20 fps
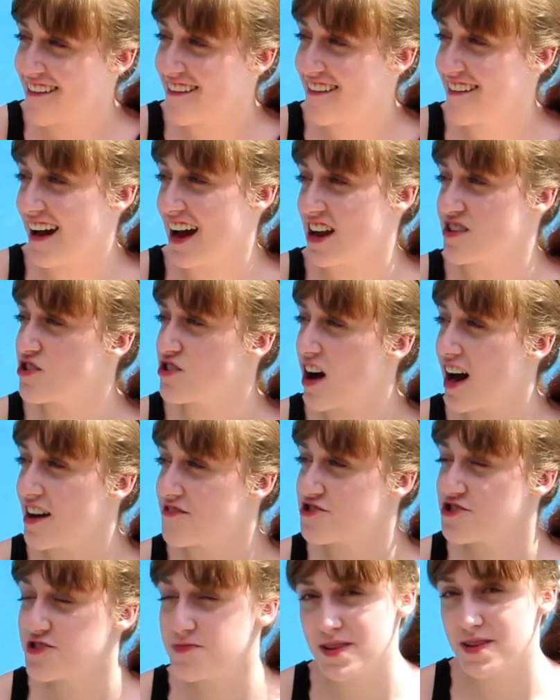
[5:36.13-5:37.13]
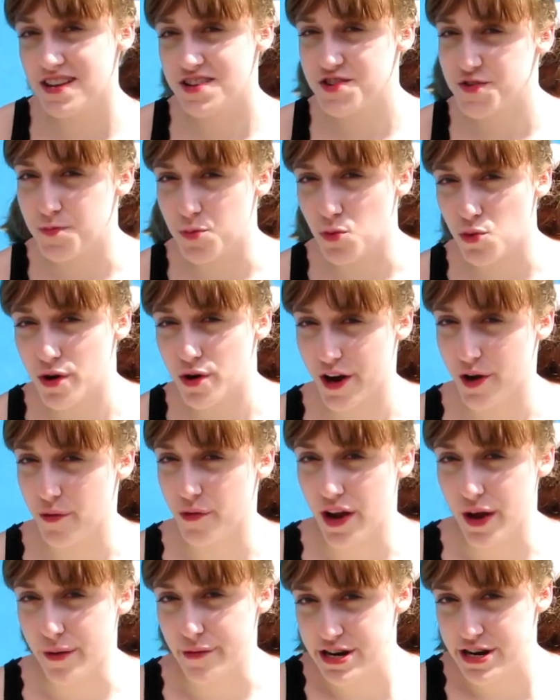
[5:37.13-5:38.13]
I don't know, I've just been exploring
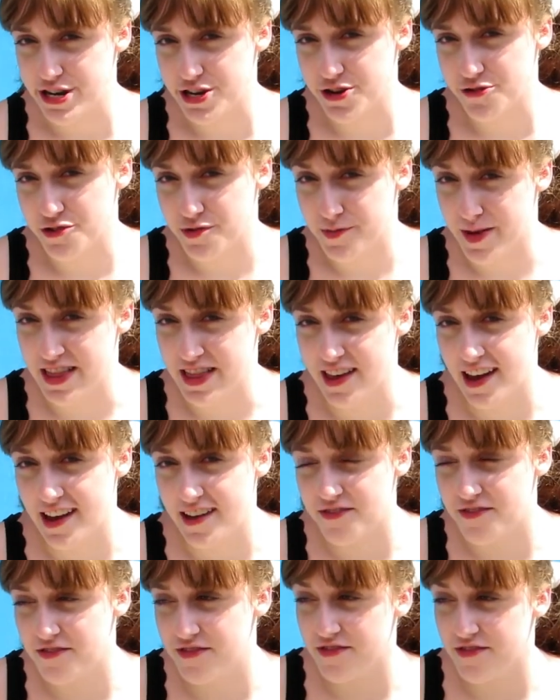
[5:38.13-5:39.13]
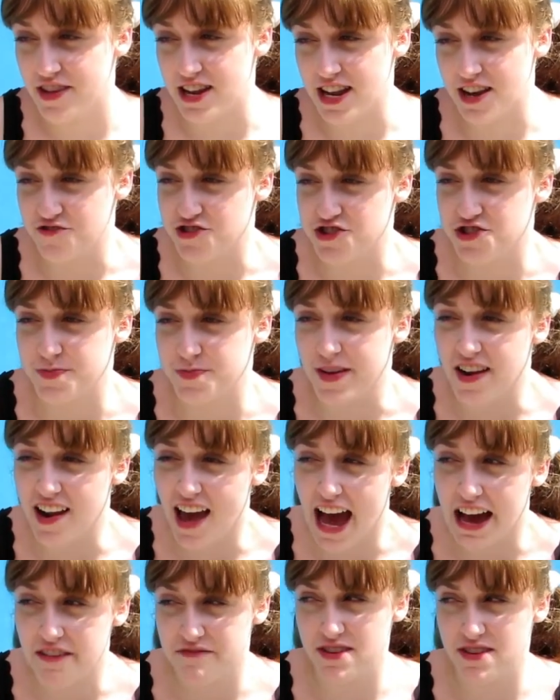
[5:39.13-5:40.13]
what I want to do with my life, and I've just been
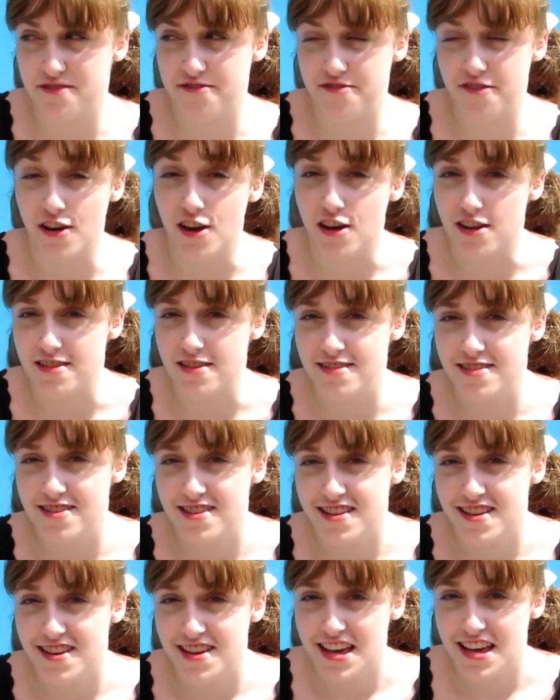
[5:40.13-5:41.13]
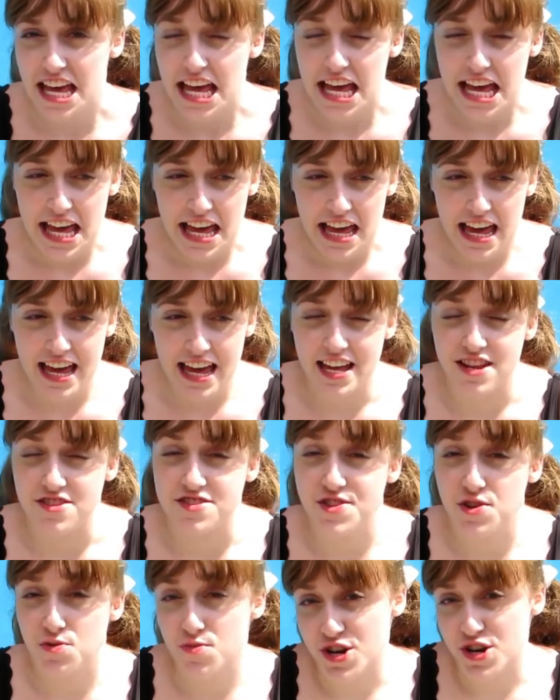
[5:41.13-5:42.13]
having fun and
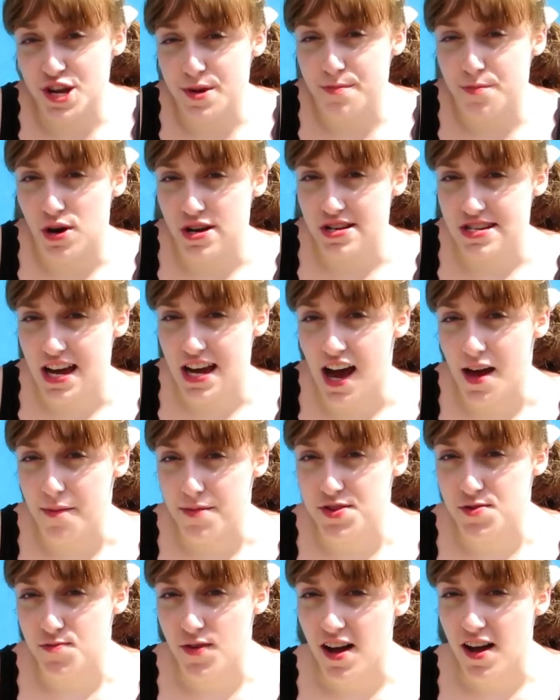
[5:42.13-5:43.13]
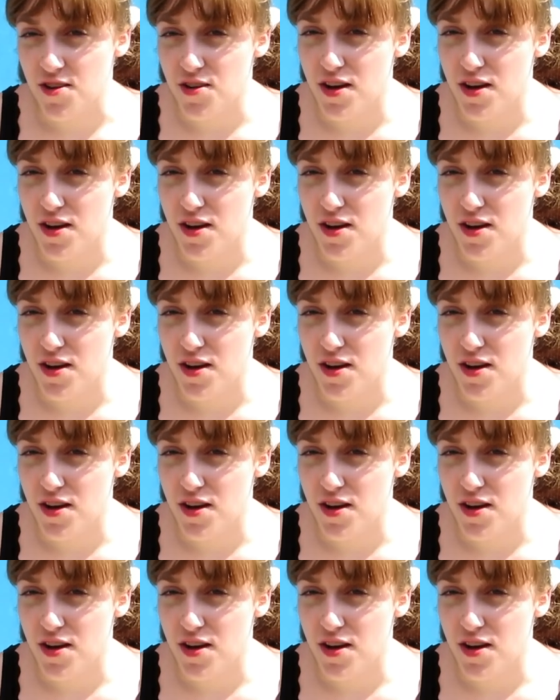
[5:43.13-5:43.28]
still working part-time as well.